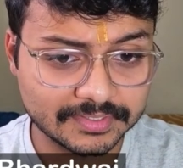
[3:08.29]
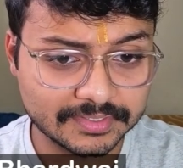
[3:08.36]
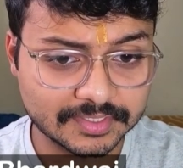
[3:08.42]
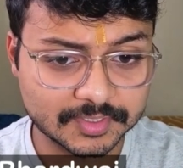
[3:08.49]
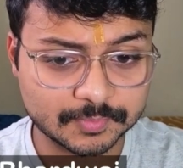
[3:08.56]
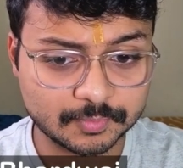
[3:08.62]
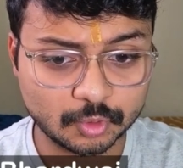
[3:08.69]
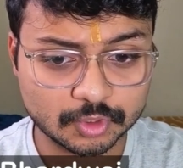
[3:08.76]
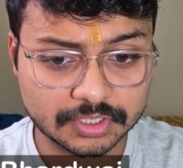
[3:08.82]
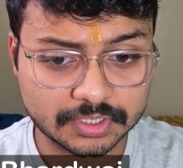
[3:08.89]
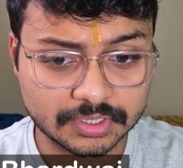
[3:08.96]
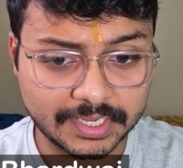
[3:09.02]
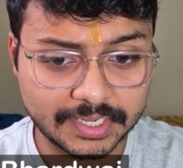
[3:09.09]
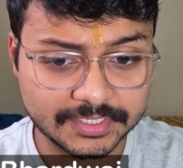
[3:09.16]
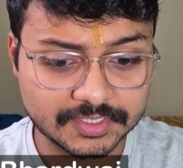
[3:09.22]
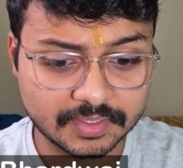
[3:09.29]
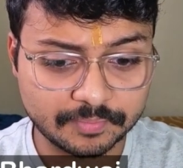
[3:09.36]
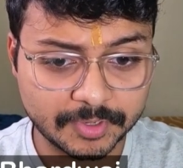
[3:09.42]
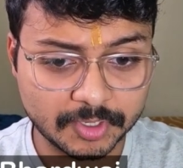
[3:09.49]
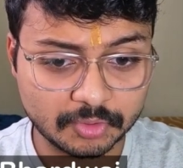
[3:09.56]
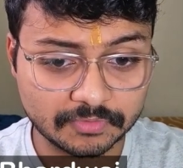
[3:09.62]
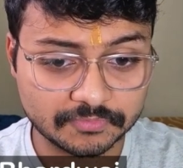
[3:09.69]
is exposed, the knight is
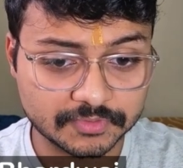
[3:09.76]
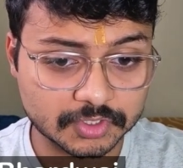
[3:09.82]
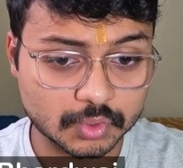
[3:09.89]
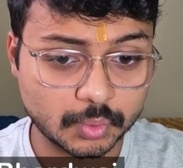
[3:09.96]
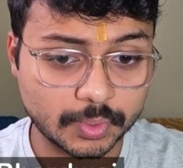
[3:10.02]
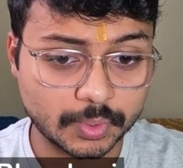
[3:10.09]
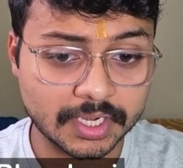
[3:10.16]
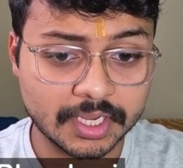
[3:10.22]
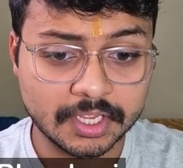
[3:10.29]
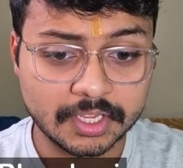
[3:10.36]
jumping to f6 square.